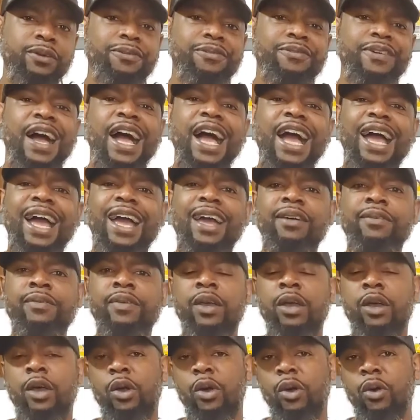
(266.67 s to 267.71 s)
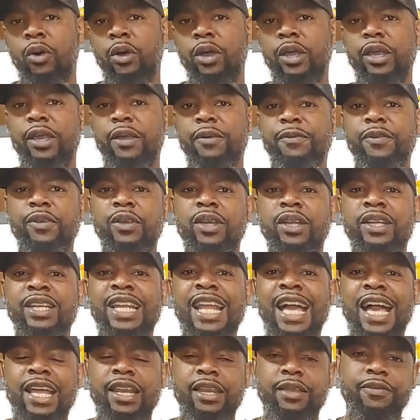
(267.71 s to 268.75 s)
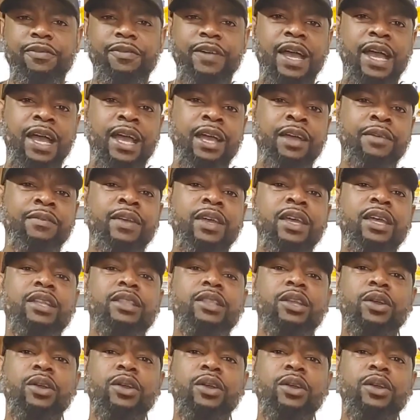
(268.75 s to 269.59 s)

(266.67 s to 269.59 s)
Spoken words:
5 or if you're 95,